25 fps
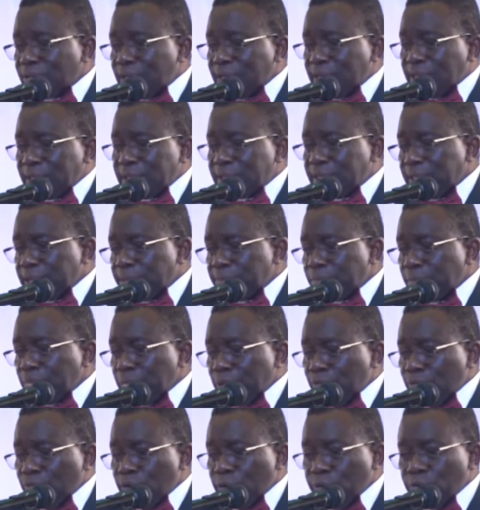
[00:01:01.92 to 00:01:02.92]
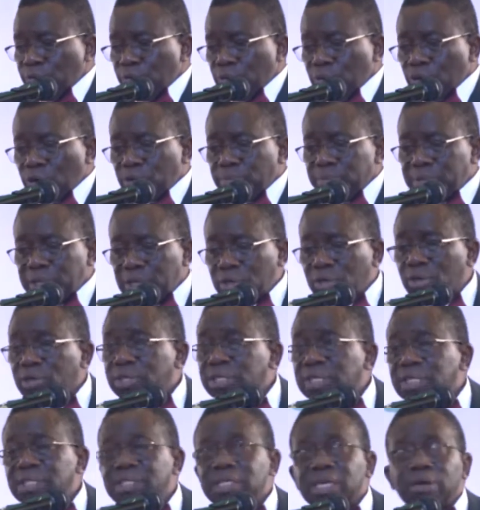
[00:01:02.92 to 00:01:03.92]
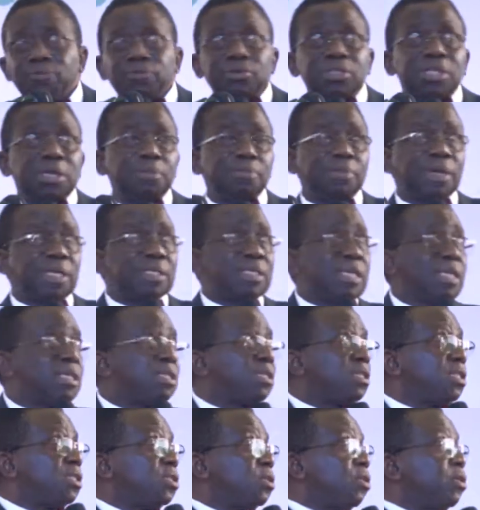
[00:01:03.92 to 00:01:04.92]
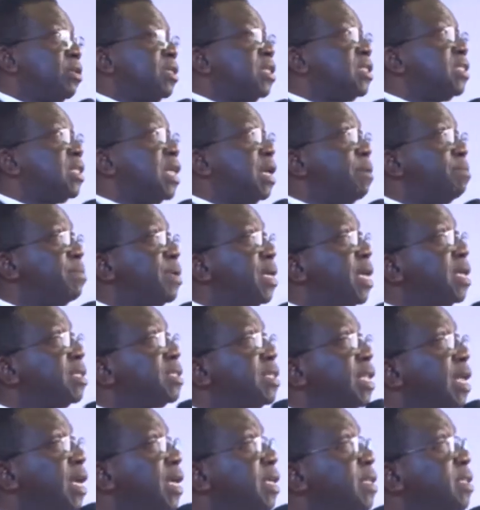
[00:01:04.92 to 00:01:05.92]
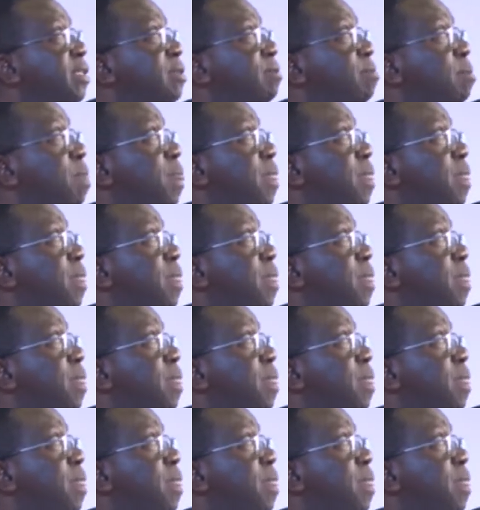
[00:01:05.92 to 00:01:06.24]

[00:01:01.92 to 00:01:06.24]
so that we will not be inundated with emergencies all the time. Next slide.